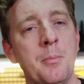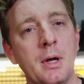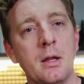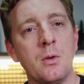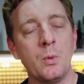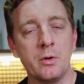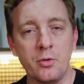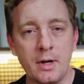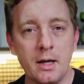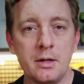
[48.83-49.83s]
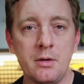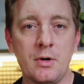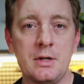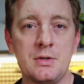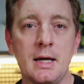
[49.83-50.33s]
but when Creality
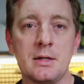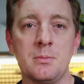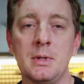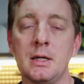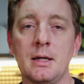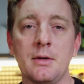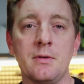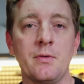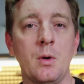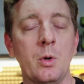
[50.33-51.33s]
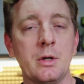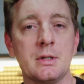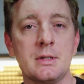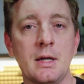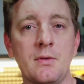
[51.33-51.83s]
reached out to me and asked if I wanted
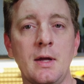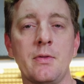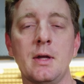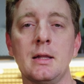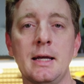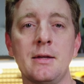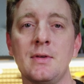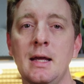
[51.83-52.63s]
to test out their latest